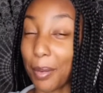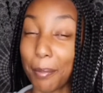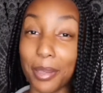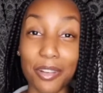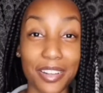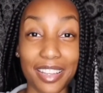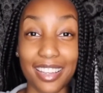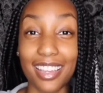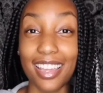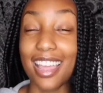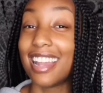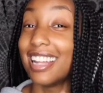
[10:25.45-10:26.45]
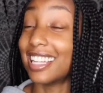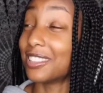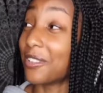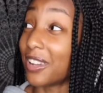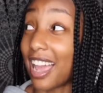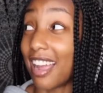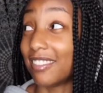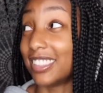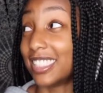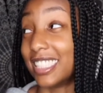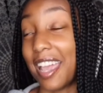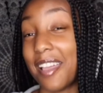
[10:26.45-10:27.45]
Period. That's all I have
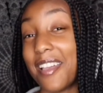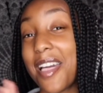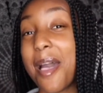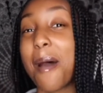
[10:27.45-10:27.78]
to say.